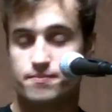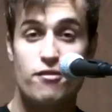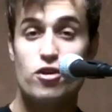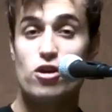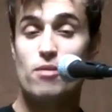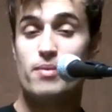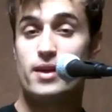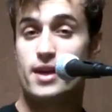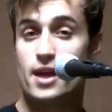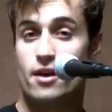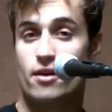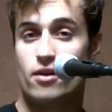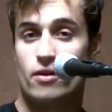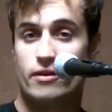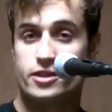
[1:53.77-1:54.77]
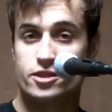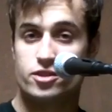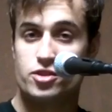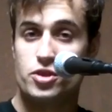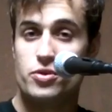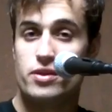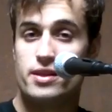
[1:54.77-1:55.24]
If you're a beginner or
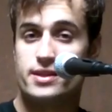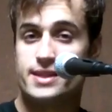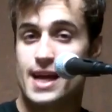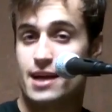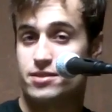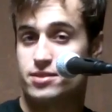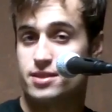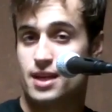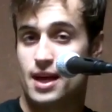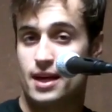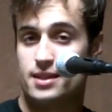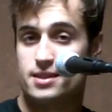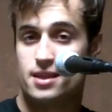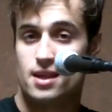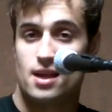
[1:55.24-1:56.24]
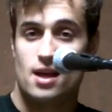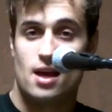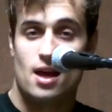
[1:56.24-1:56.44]
just new to this exercise,